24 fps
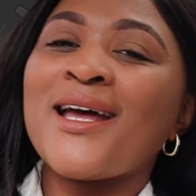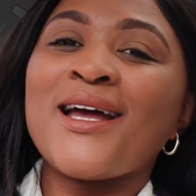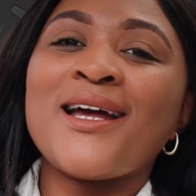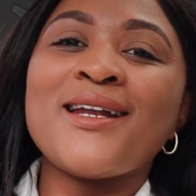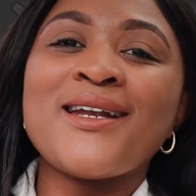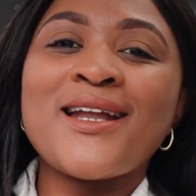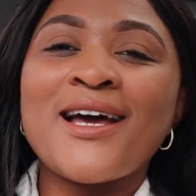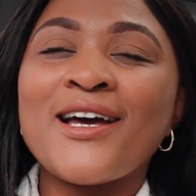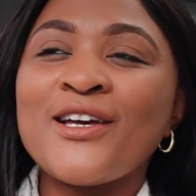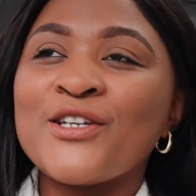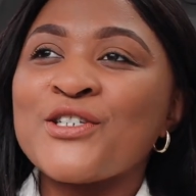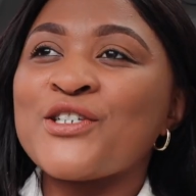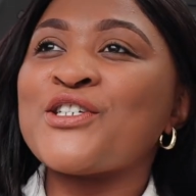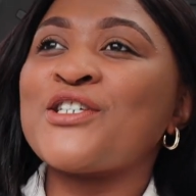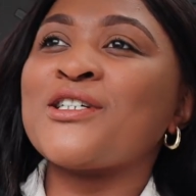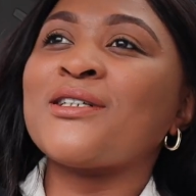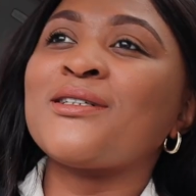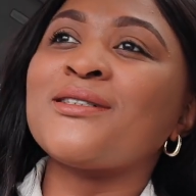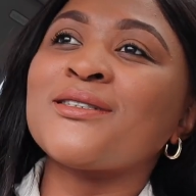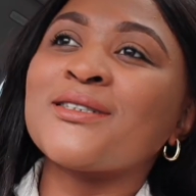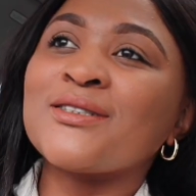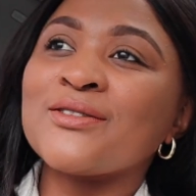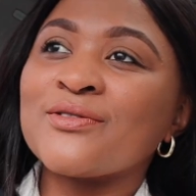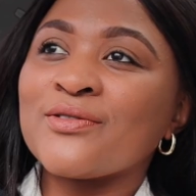a nice
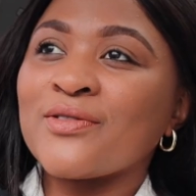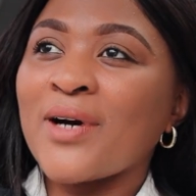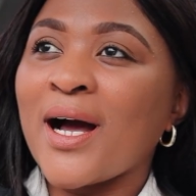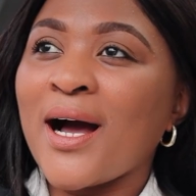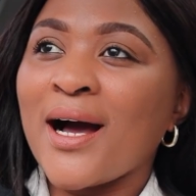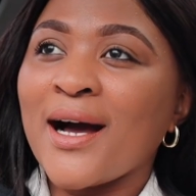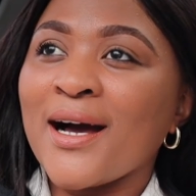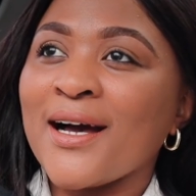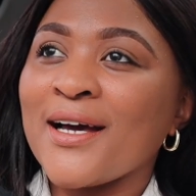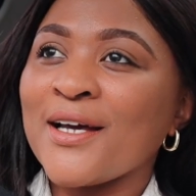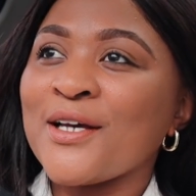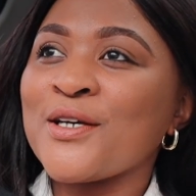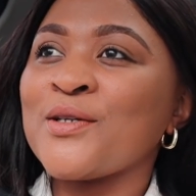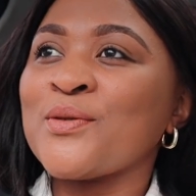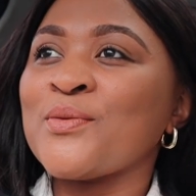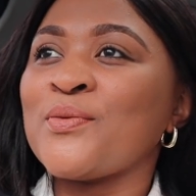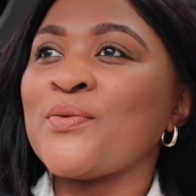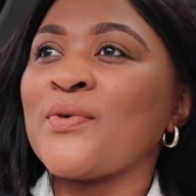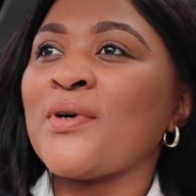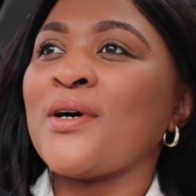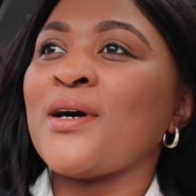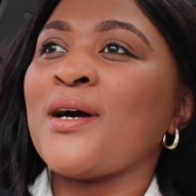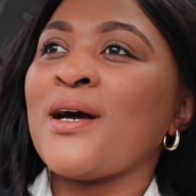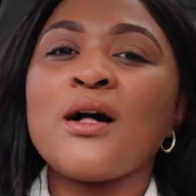chilled
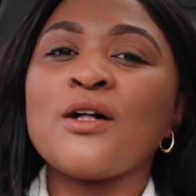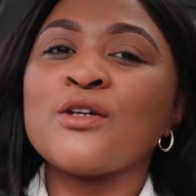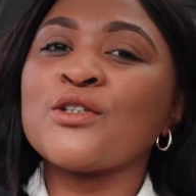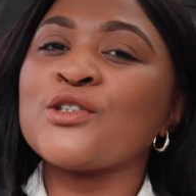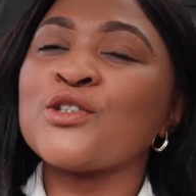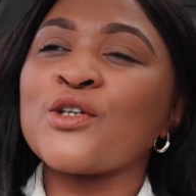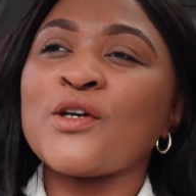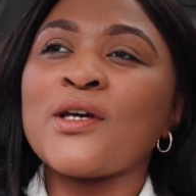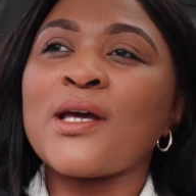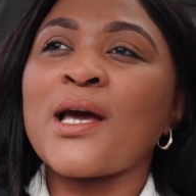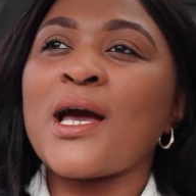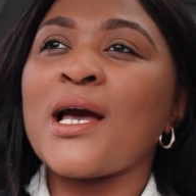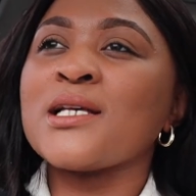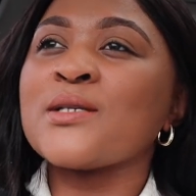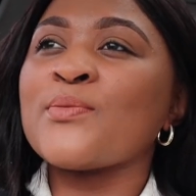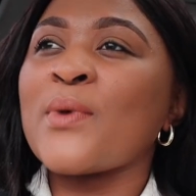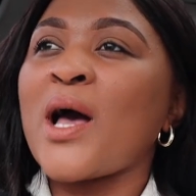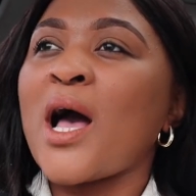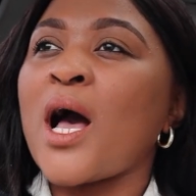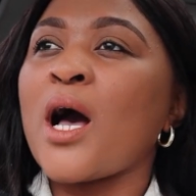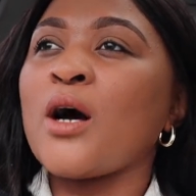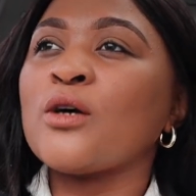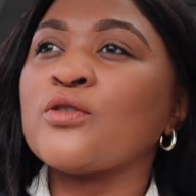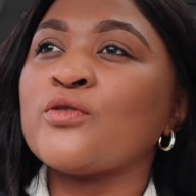vibe. I'll show you guys
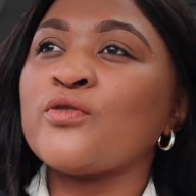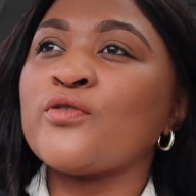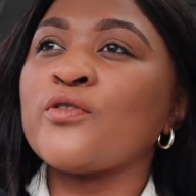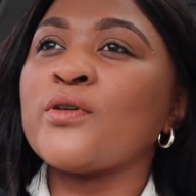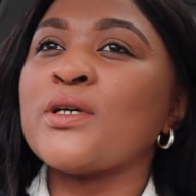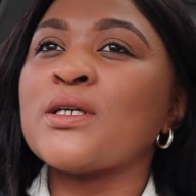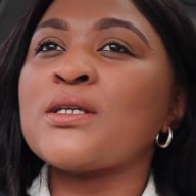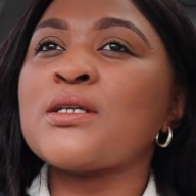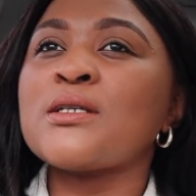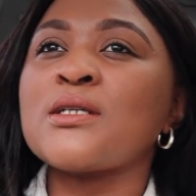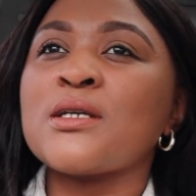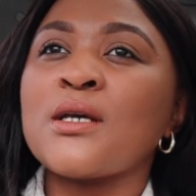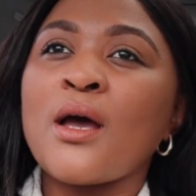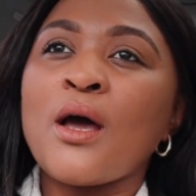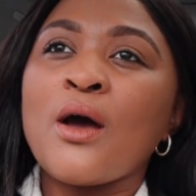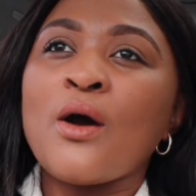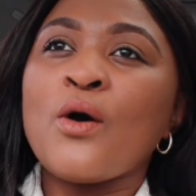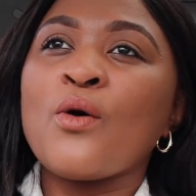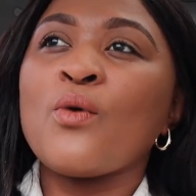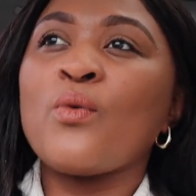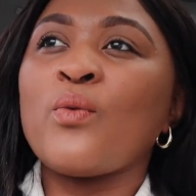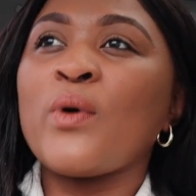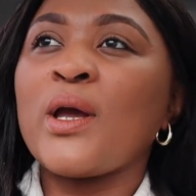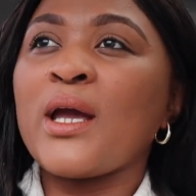my outfit
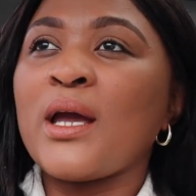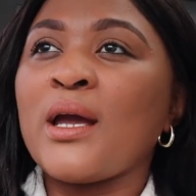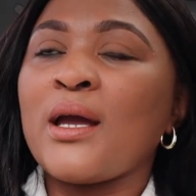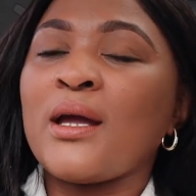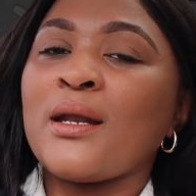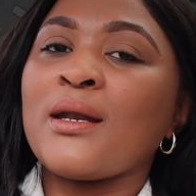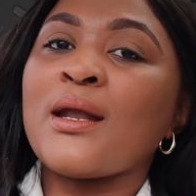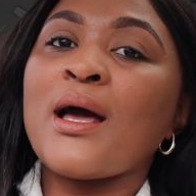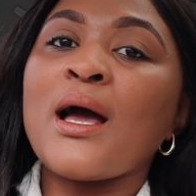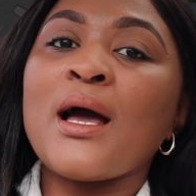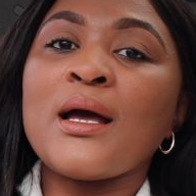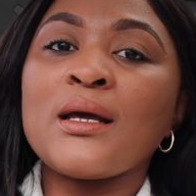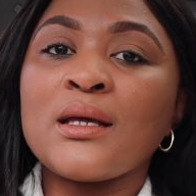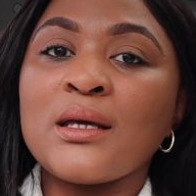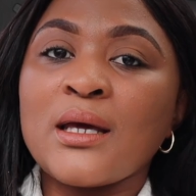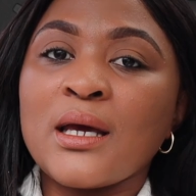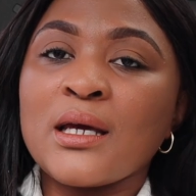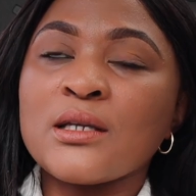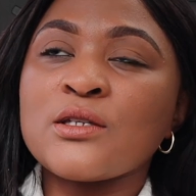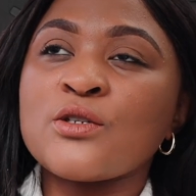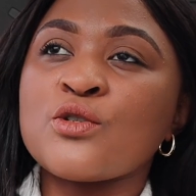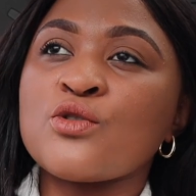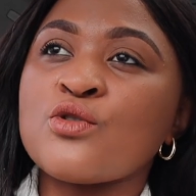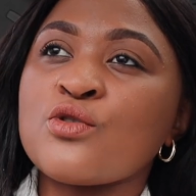when I
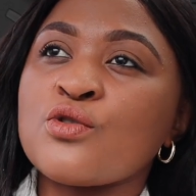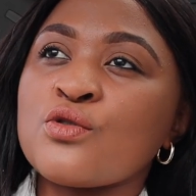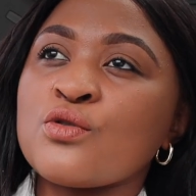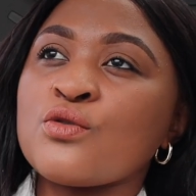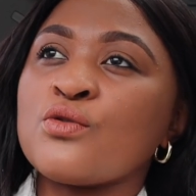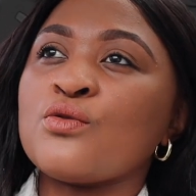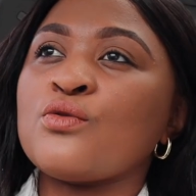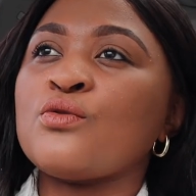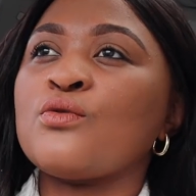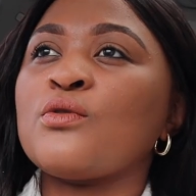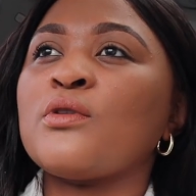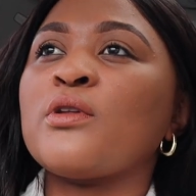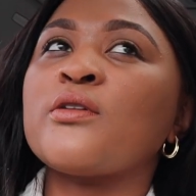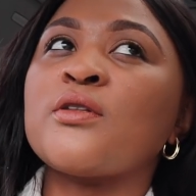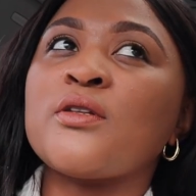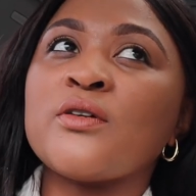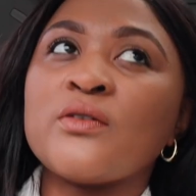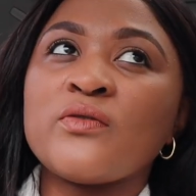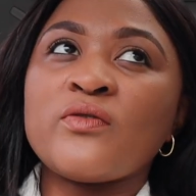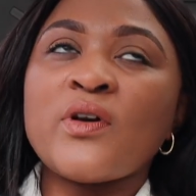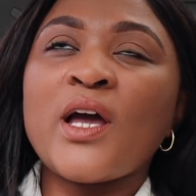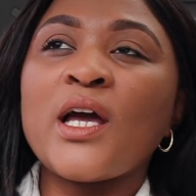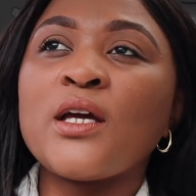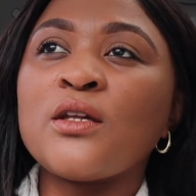get to
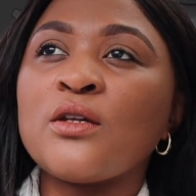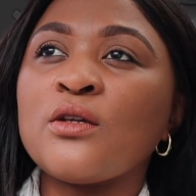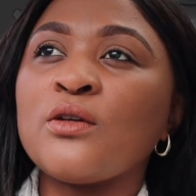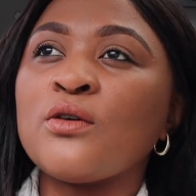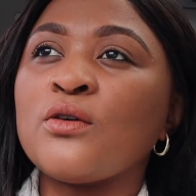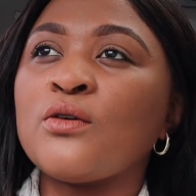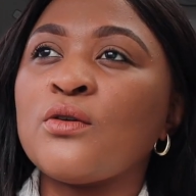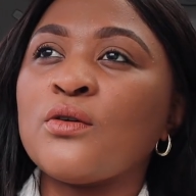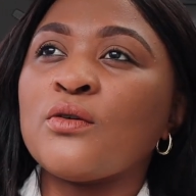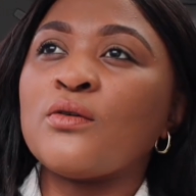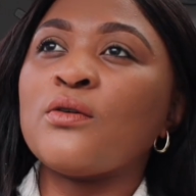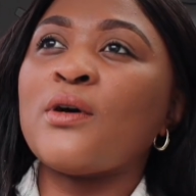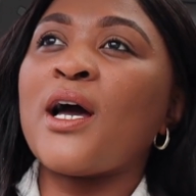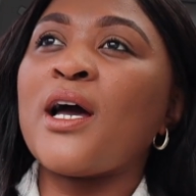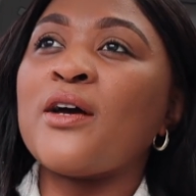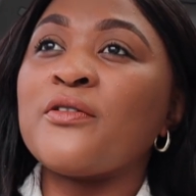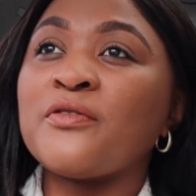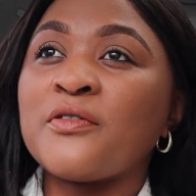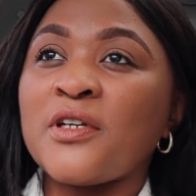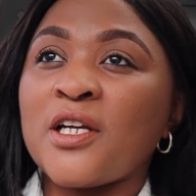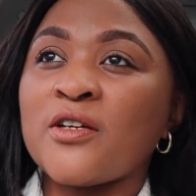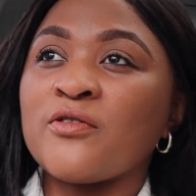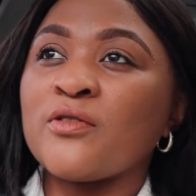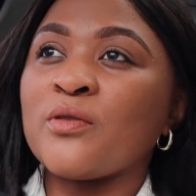the venue.
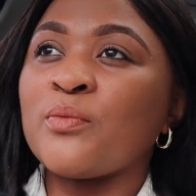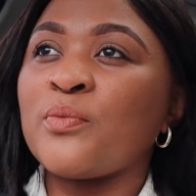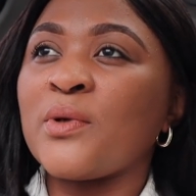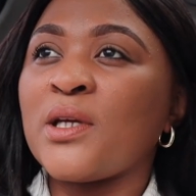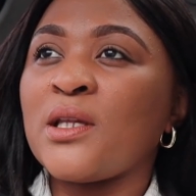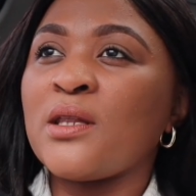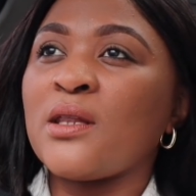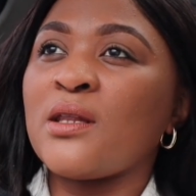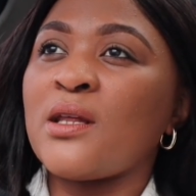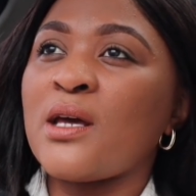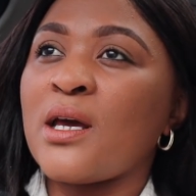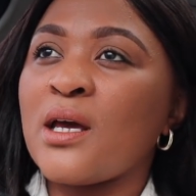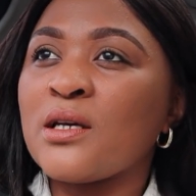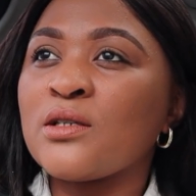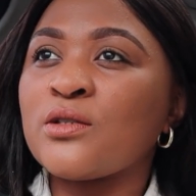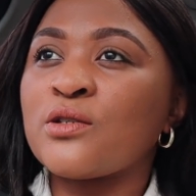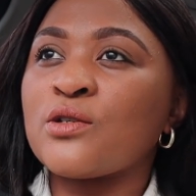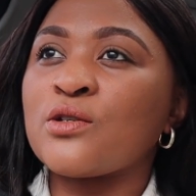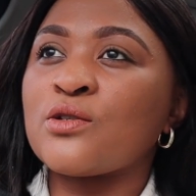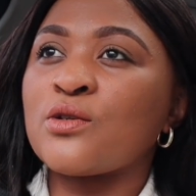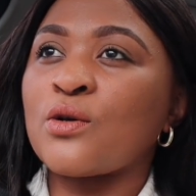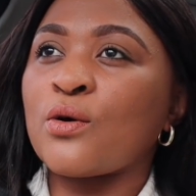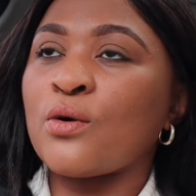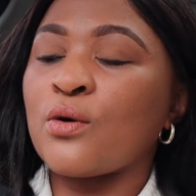I've never been there,
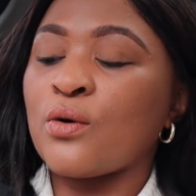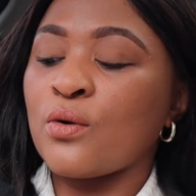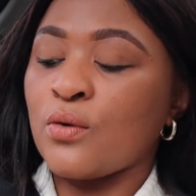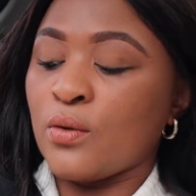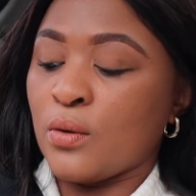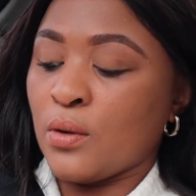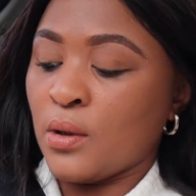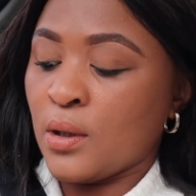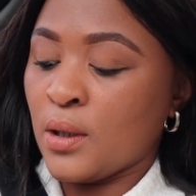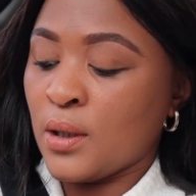so